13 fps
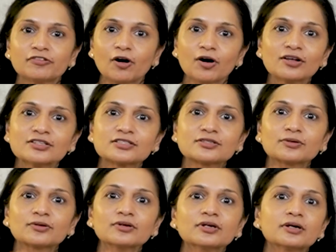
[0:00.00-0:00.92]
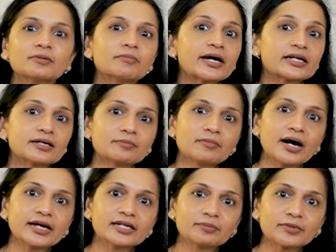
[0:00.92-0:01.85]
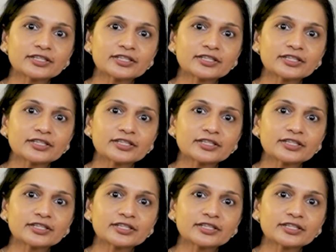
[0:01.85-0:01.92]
Also, by combining